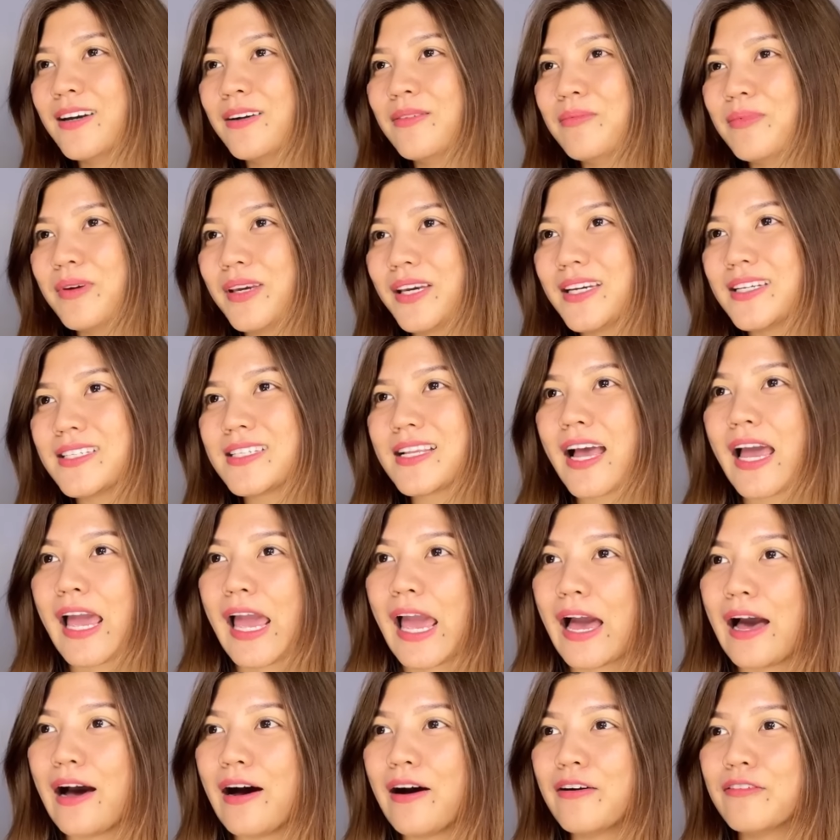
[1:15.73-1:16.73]
because I
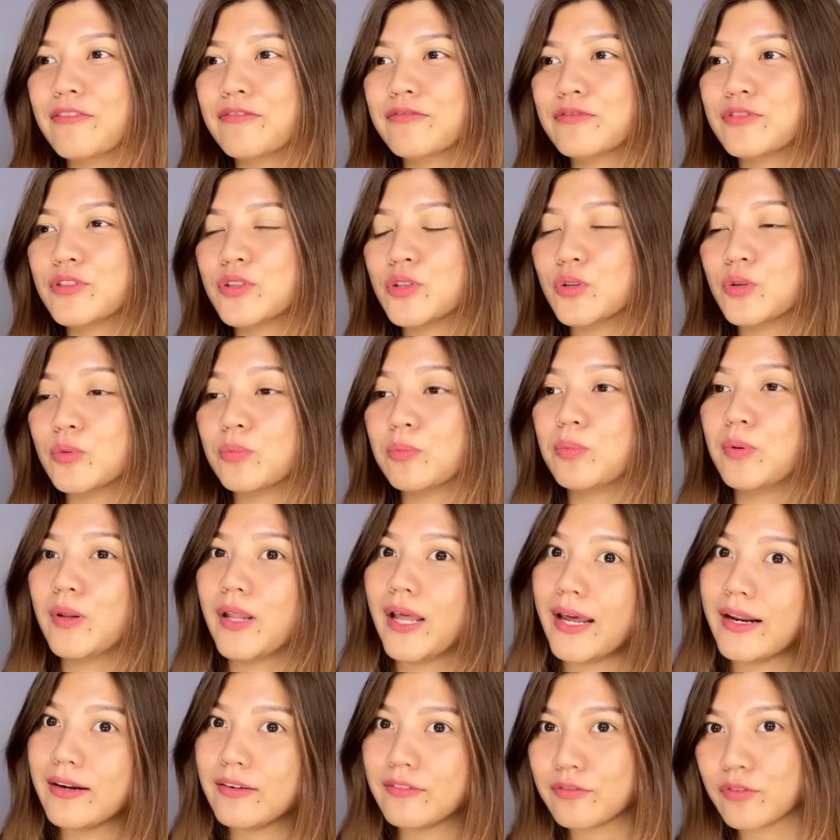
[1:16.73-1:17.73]
have to
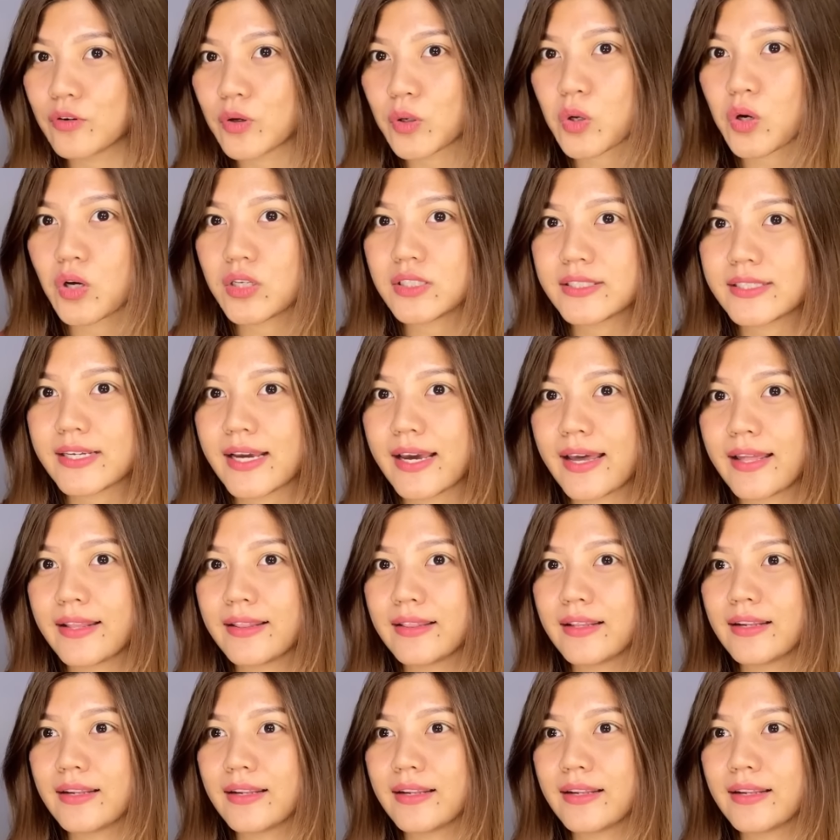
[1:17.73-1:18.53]
plan for content,